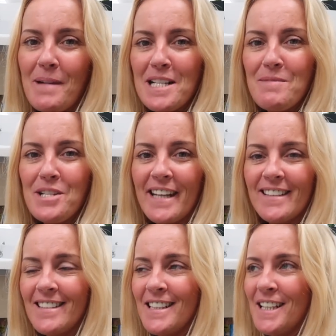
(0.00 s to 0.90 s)
back to my
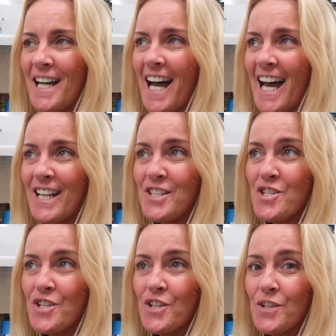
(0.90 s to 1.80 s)
channel
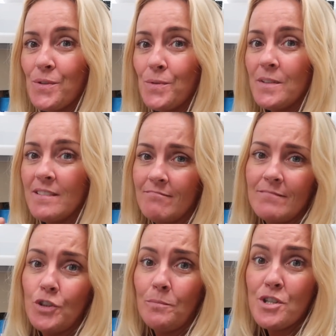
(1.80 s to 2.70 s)
and to
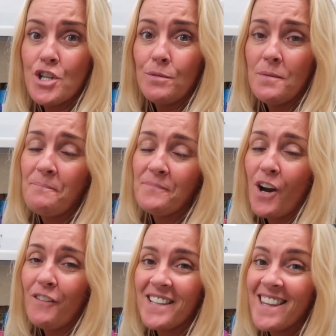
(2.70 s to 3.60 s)
number two
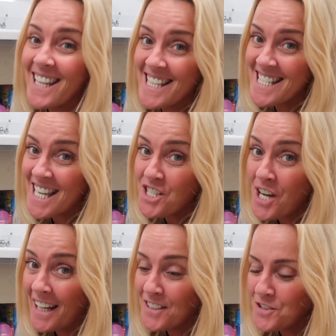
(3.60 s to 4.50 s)
of the thirty day
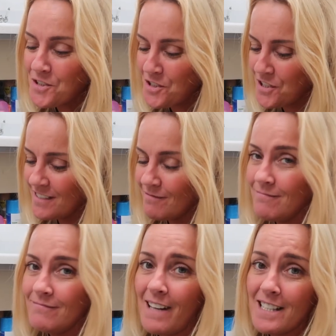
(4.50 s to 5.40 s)
challenge.
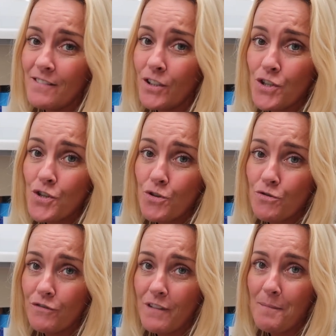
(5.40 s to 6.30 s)
Right, I've got the dog
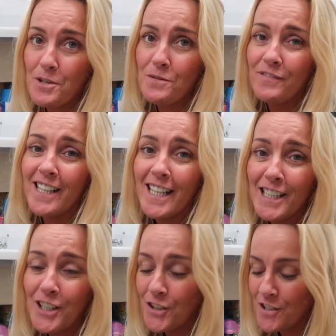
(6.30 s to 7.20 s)
running around me, so if you hear
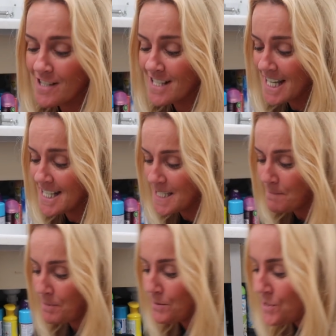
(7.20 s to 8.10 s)
any noises, it's the
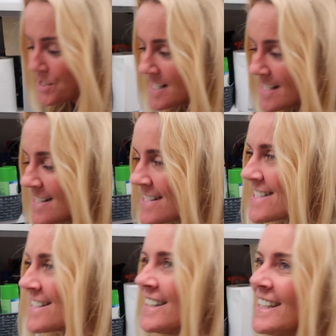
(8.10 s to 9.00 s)
pooches.
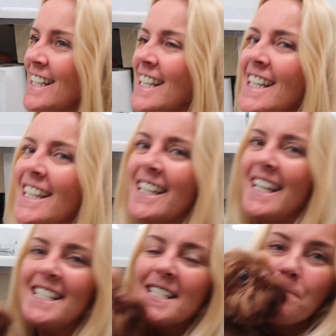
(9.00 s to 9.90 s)

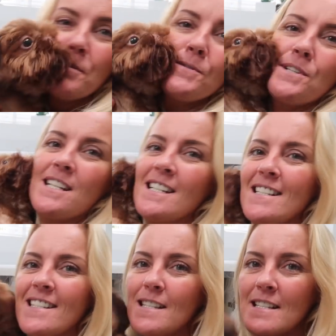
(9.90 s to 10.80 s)
It's the
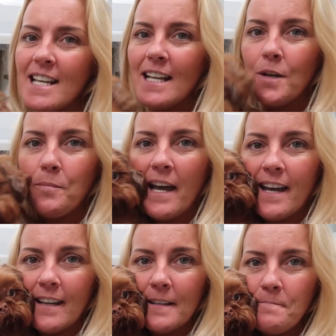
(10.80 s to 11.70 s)
pooches. Say hello,
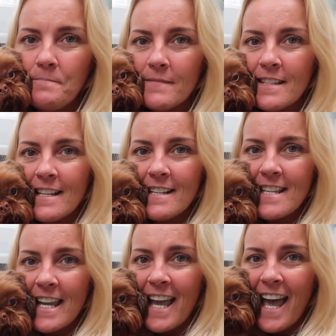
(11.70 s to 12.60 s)
Peg.
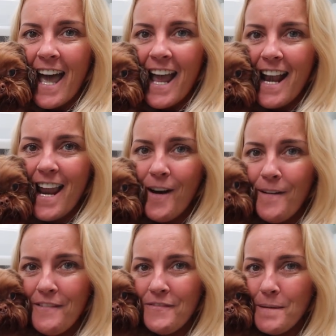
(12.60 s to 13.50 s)
Say
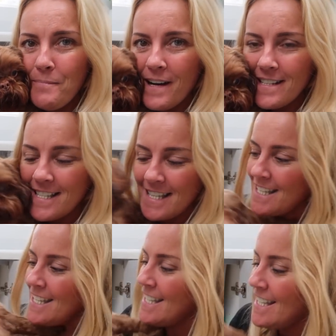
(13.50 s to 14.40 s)
hello,
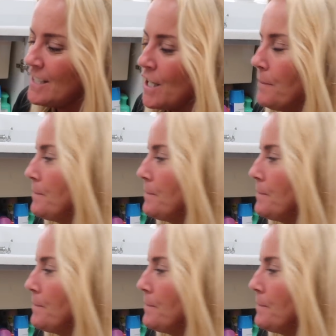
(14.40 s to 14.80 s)
everybody. No,